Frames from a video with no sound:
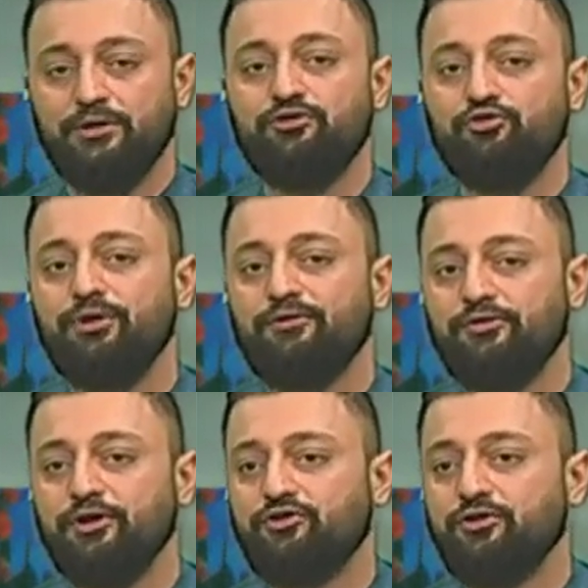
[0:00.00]
the true
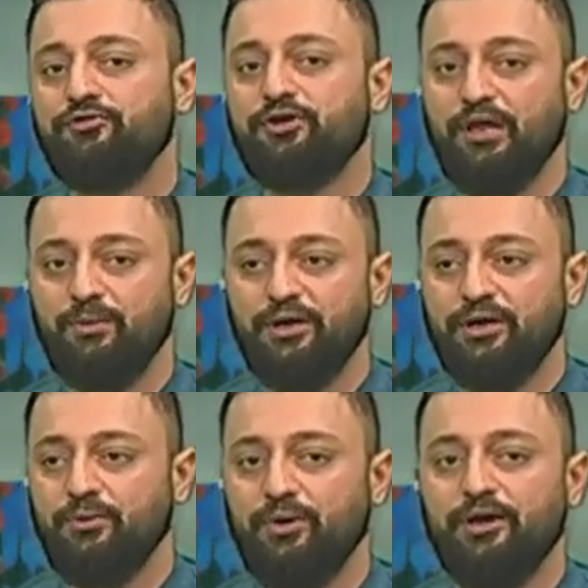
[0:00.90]
definition of a team
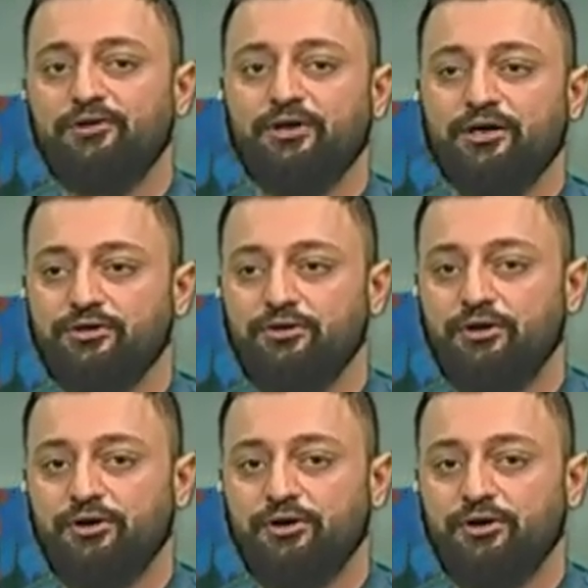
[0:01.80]
leader where he's actually